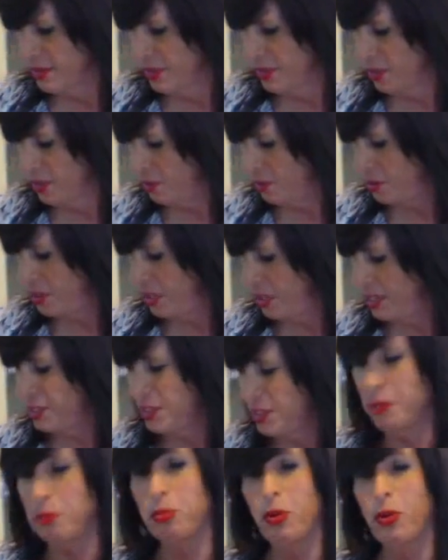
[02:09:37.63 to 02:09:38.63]
Who says
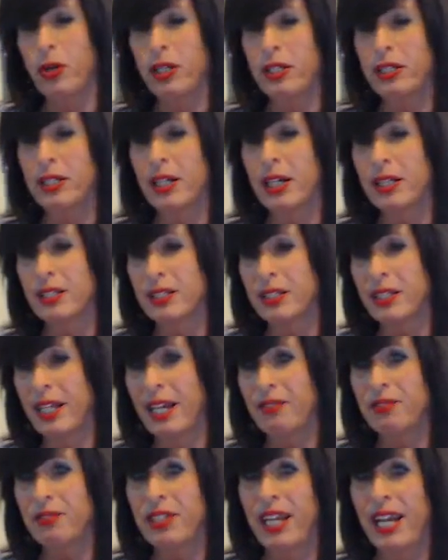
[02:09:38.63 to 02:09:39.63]
that Boyd doesn't
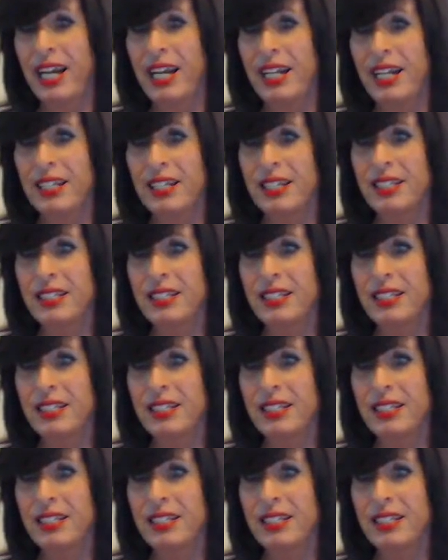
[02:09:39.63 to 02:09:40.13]
have talent?